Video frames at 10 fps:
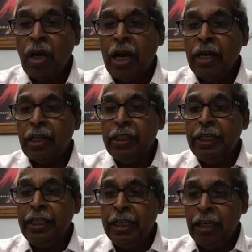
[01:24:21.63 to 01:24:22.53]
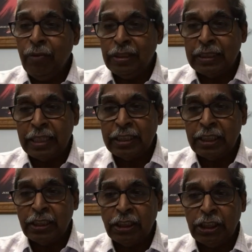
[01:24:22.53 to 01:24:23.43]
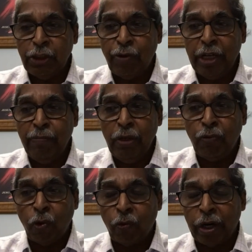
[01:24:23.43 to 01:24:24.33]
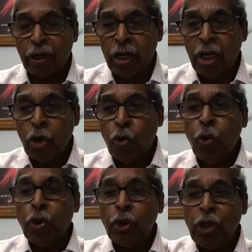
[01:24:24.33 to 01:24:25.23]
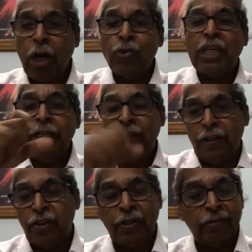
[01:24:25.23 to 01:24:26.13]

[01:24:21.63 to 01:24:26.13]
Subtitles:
under the Indian Evidence Act, section 65B41. Who should have signed it?